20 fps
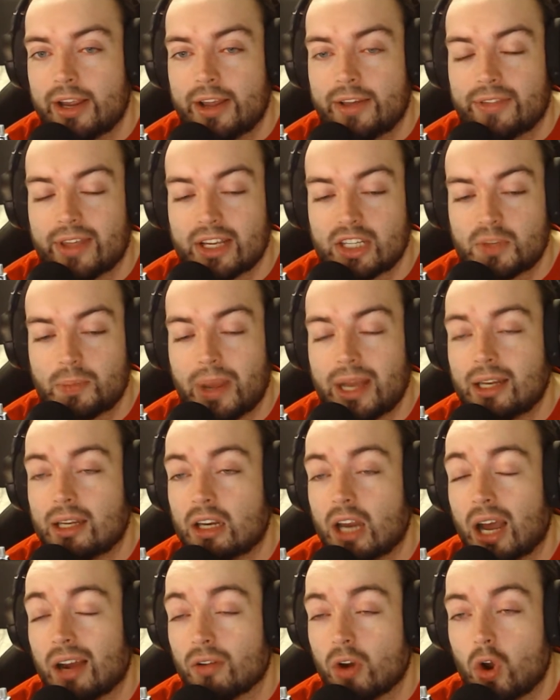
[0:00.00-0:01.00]
They're spending
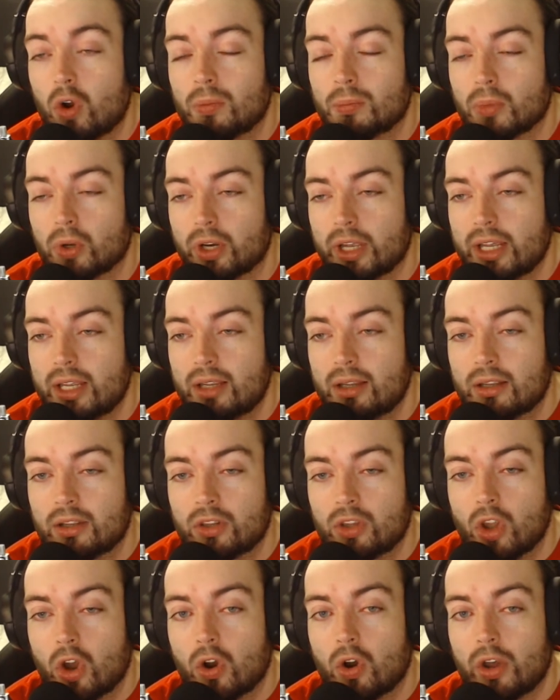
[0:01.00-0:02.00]
our own money,
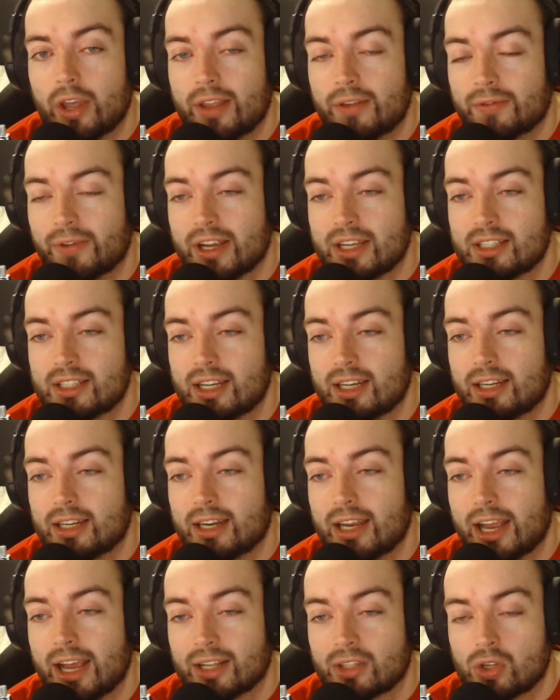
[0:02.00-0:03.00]
not investing
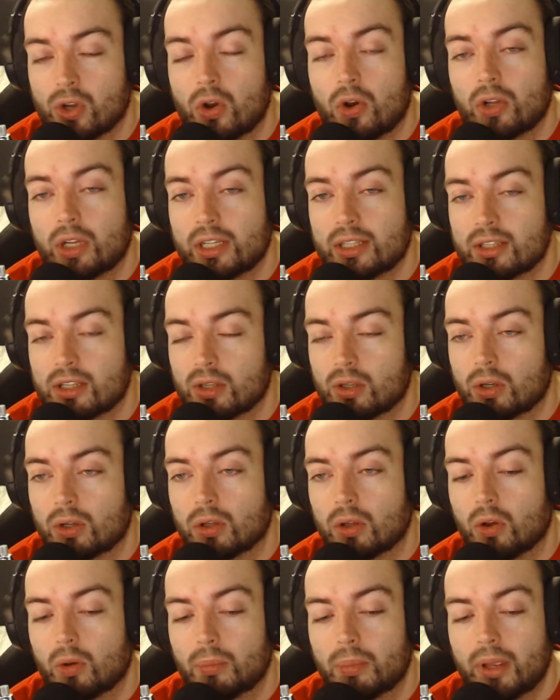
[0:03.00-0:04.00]
at all into the
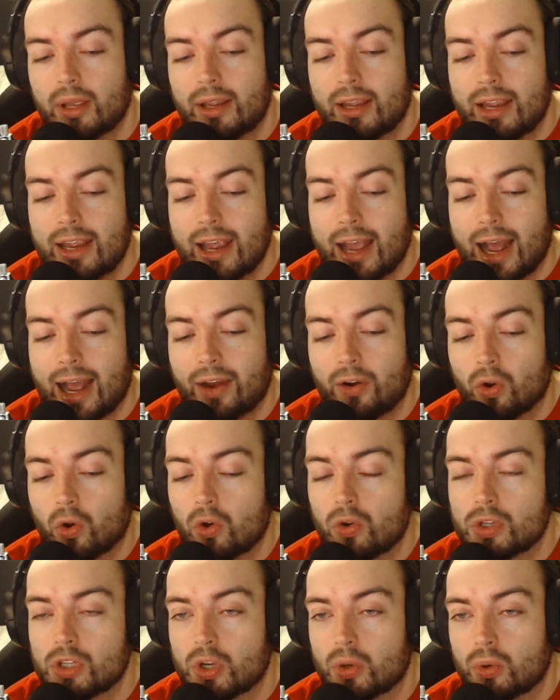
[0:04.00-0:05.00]
club, and
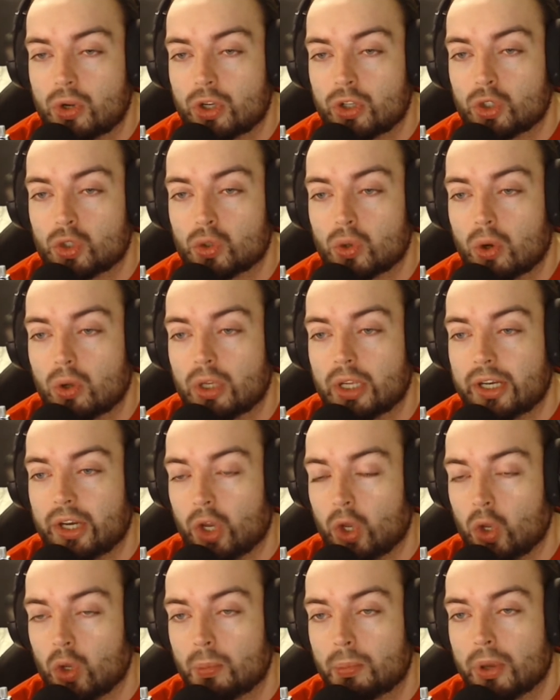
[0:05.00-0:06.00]
also controlling
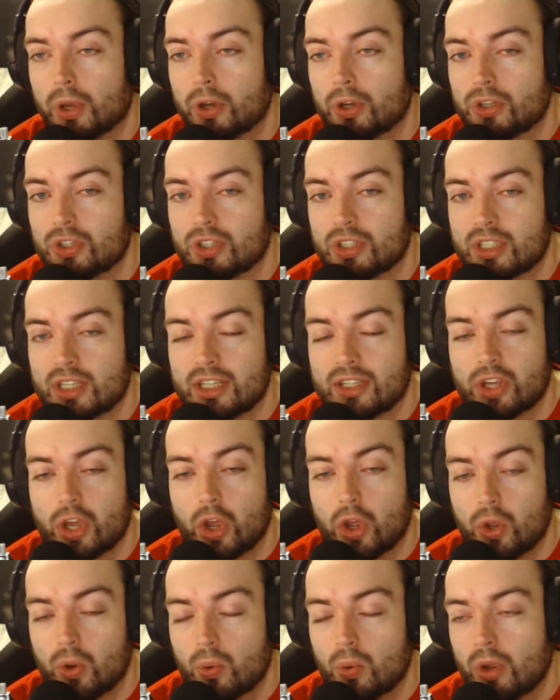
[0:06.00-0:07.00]
who purchases
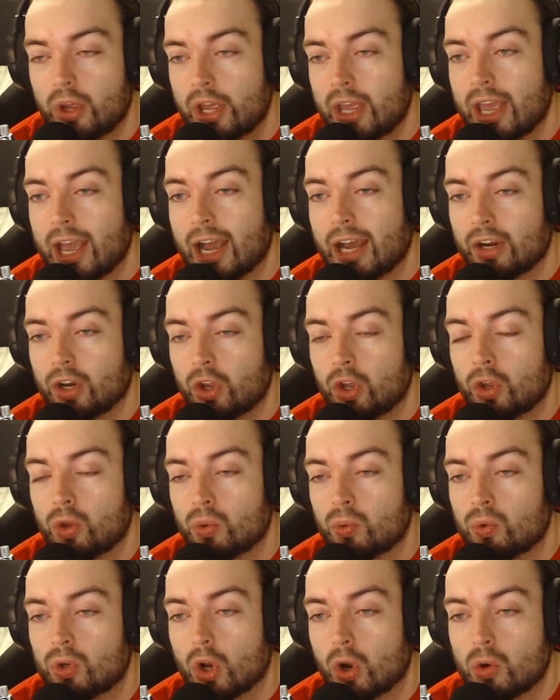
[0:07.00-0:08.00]
who and who
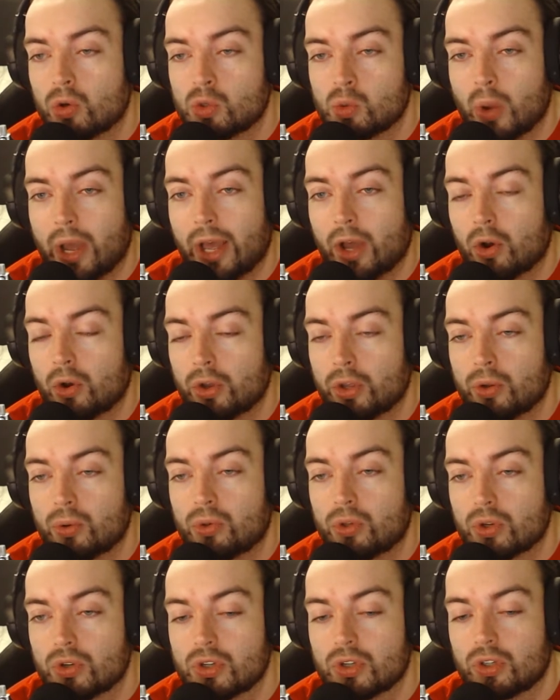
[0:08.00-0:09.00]
goes where or who
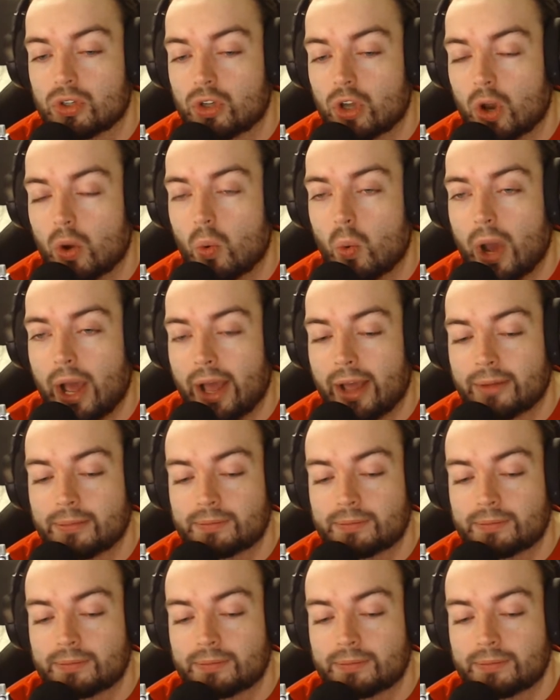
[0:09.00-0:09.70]
doesn't go where.